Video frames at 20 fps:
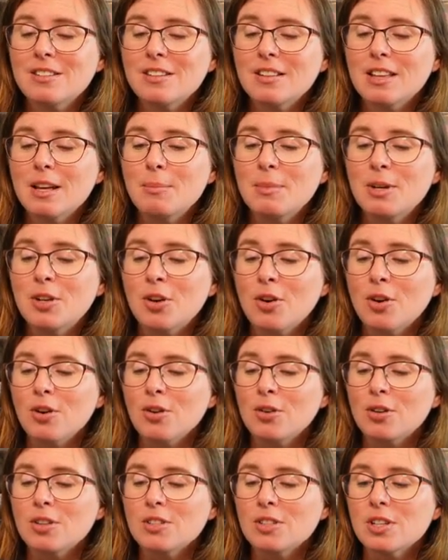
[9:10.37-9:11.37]
let me know,
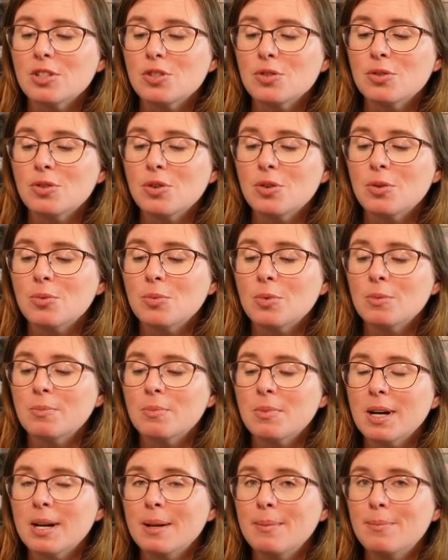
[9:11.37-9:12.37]
because I do not want
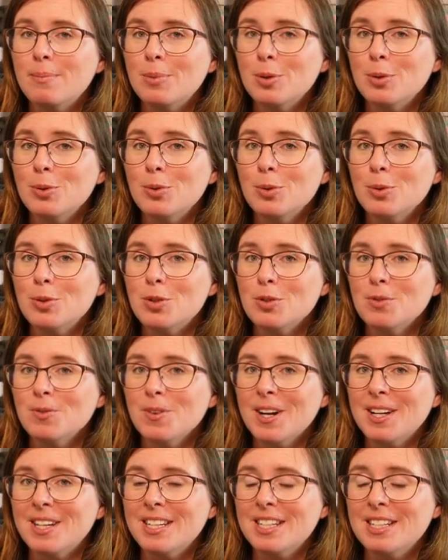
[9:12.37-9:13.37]
my blue to
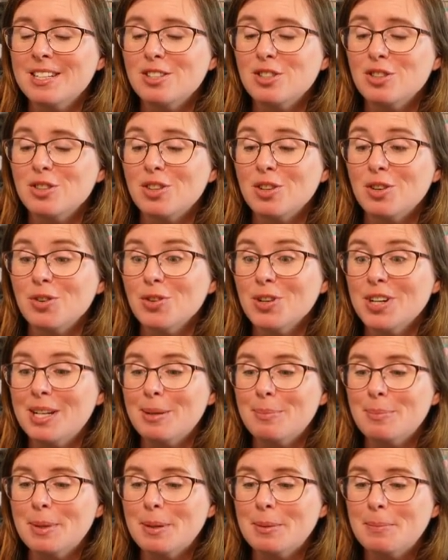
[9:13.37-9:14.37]
run into the
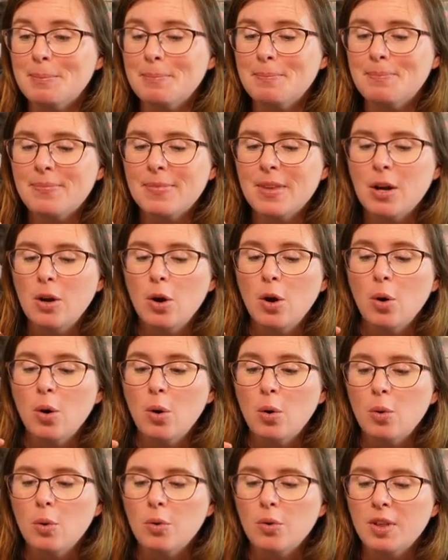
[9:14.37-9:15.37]
cream
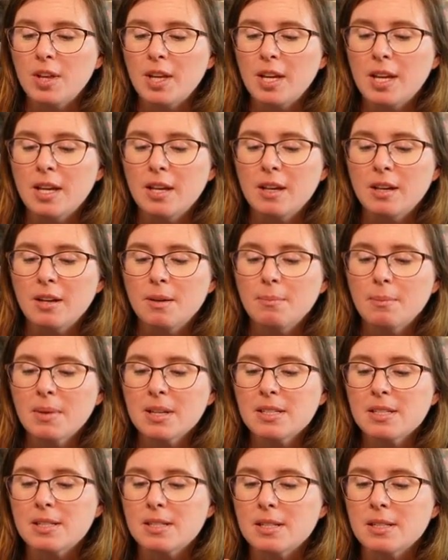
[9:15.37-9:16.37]
or the
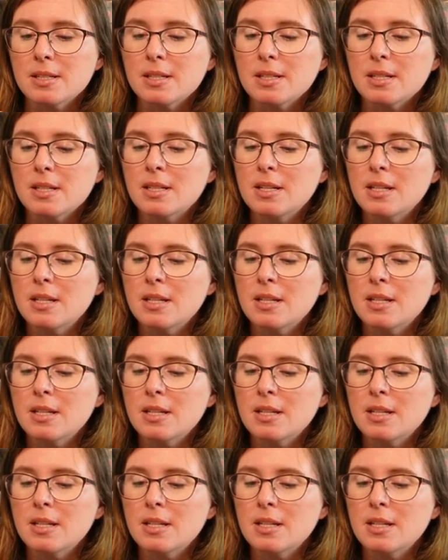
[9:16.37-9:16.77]
mustard